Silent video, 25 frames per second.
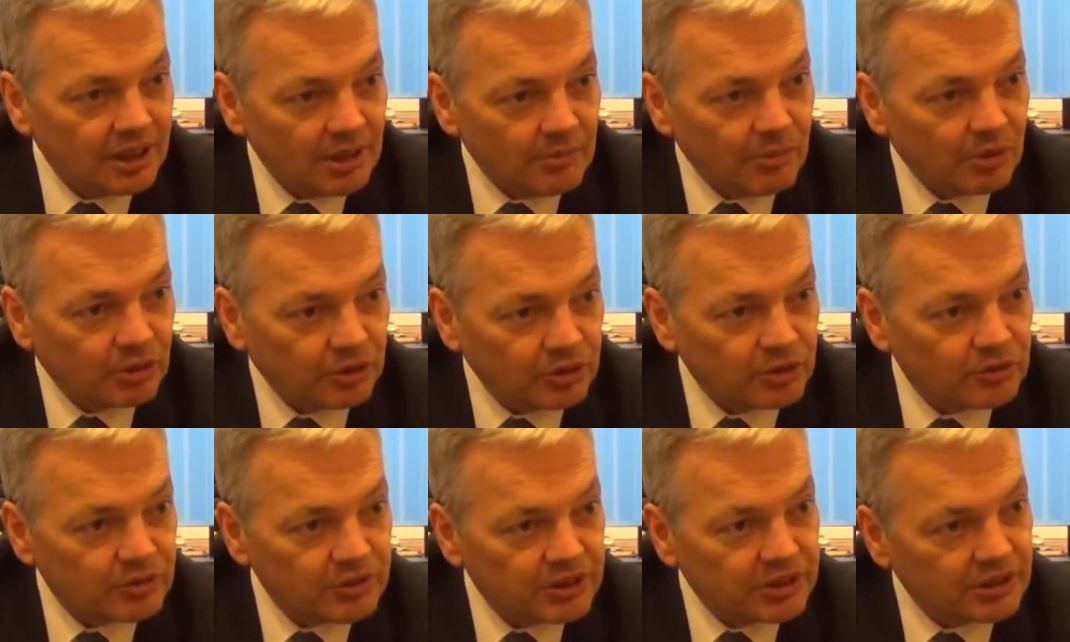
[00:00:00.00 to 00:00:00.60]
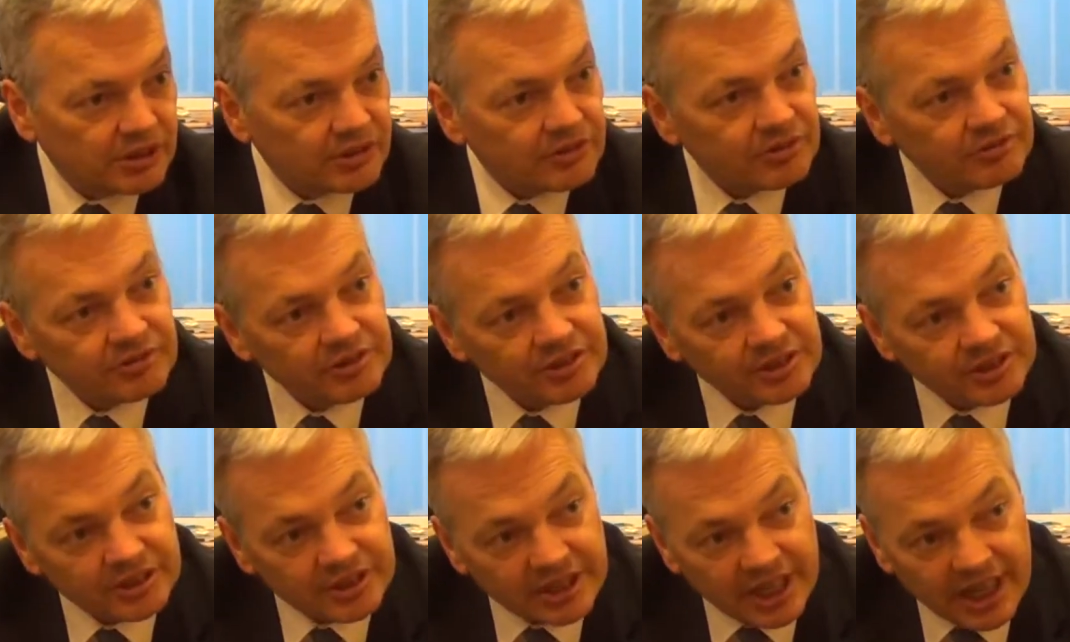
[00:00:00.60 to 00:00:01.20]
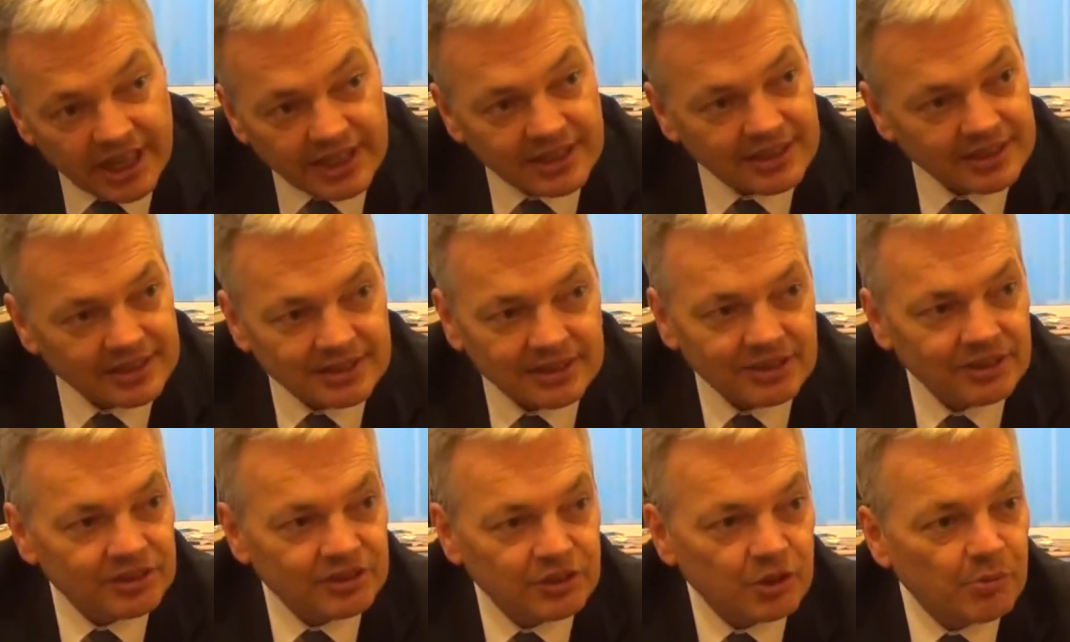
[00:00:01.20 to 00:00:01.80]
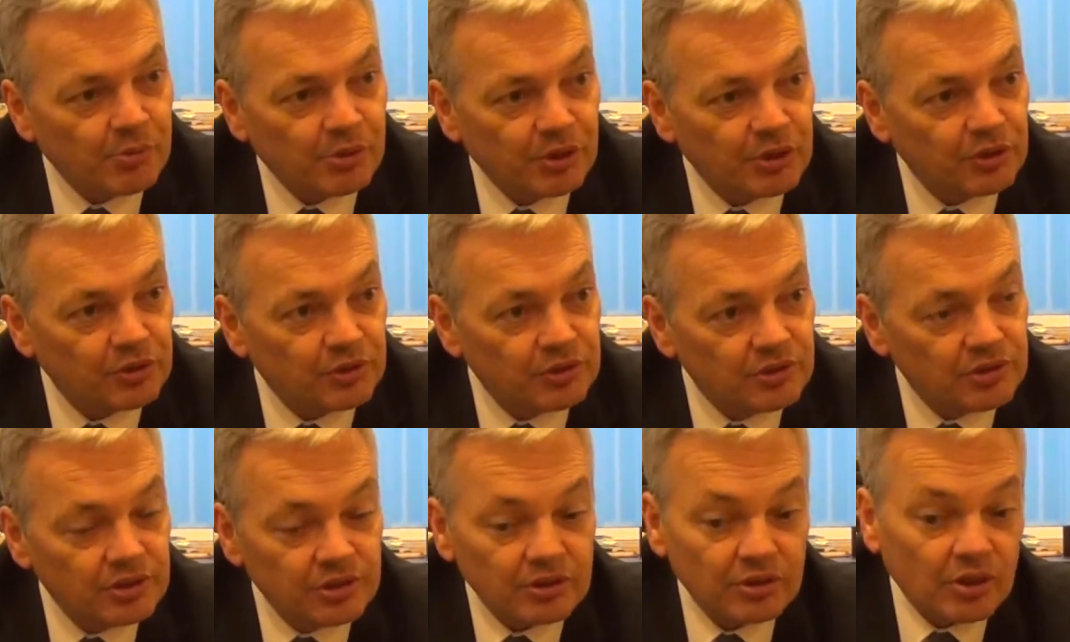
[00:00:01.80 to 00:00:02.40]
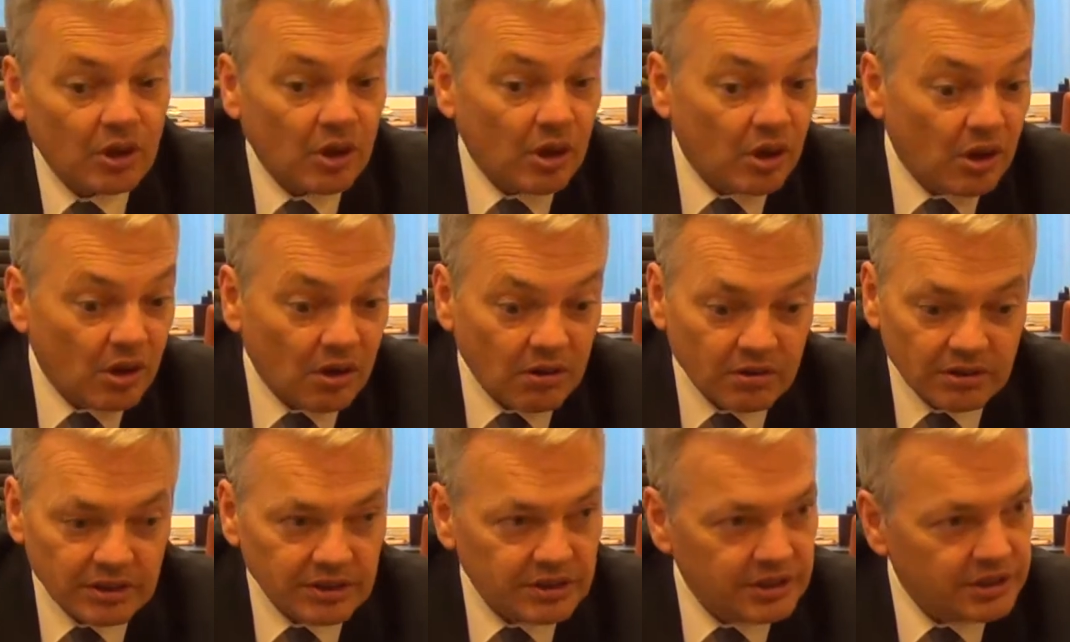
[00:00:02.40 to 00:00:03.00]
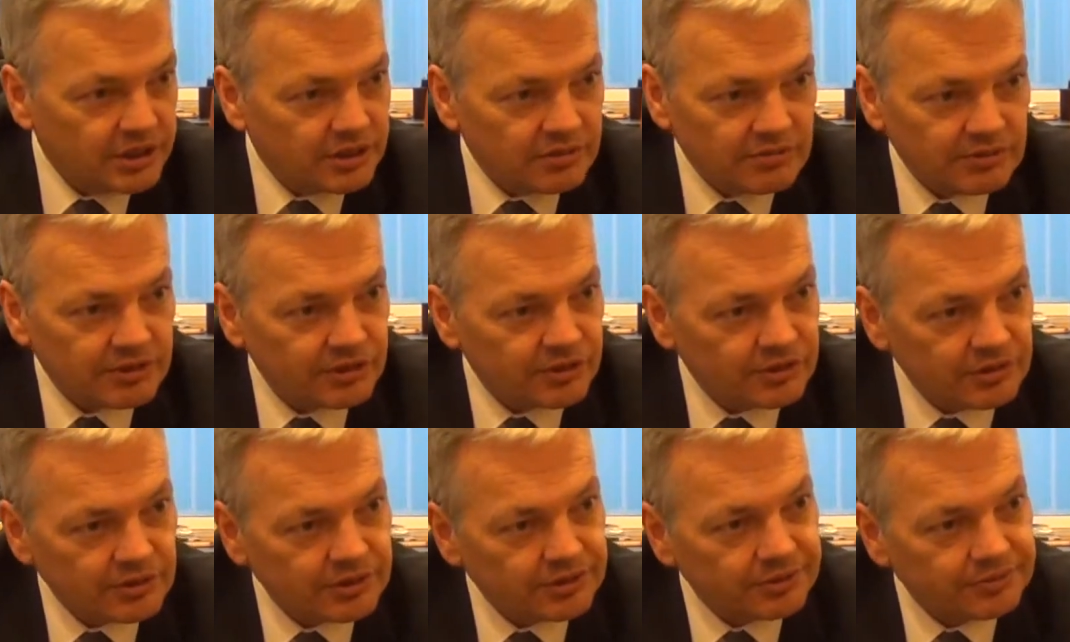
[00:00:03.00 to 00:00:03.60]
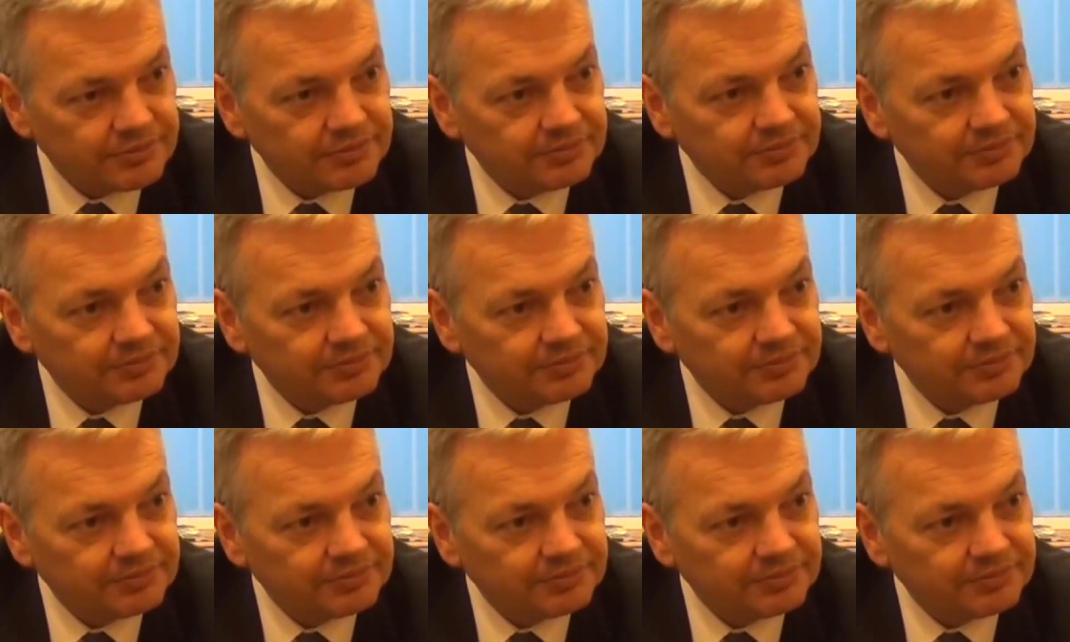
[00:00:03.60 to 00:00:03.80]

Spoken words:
among the three countries than in the European Union or in the Eurozone.